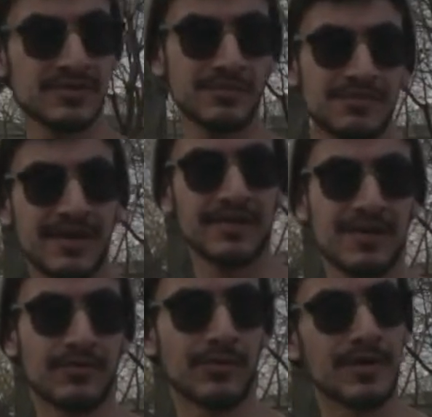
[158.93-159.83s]
can be found
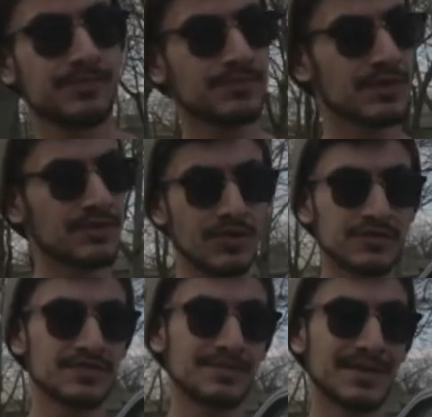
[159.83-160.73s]
everywhere, not
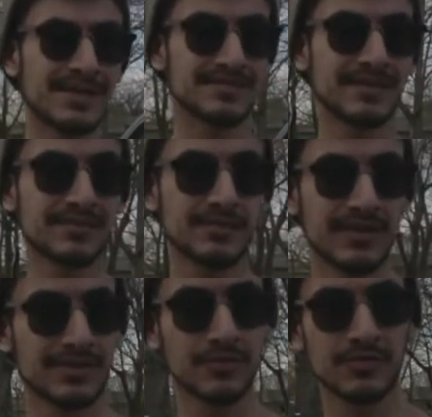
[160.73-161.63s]
just in plastics, but
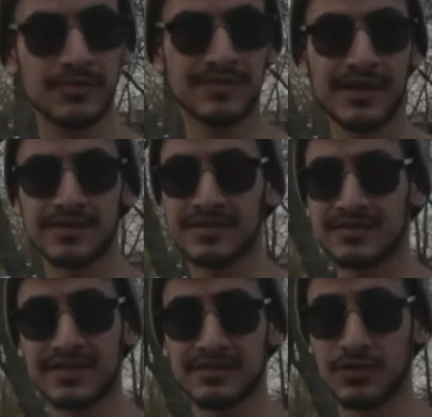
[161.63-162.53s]
they can also be found in
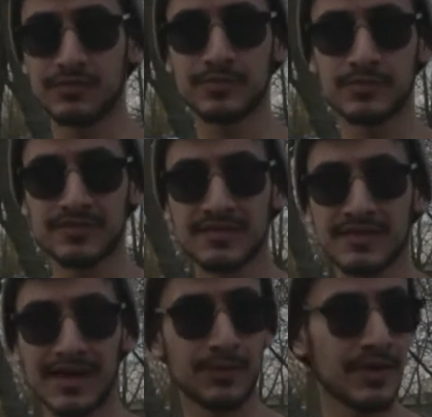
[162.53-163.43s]
things like golf balls.
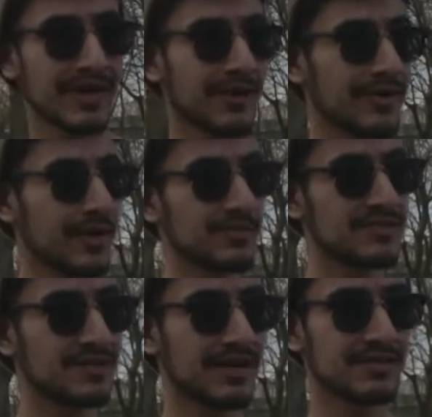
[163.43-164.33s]
And we're here at
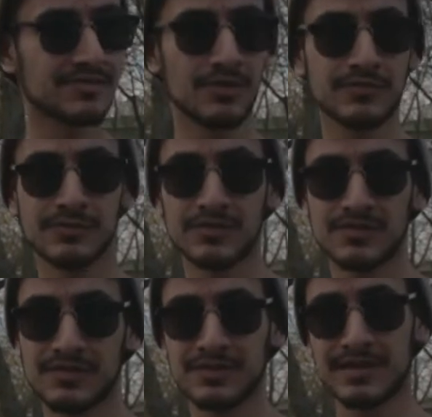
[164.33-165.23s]
Humberston Heights Golf
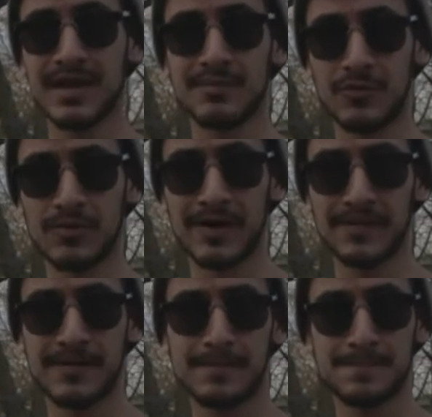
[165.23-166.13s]
Course to learn more
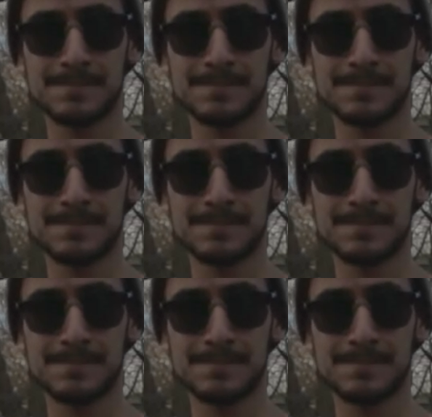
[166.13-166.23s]
about that.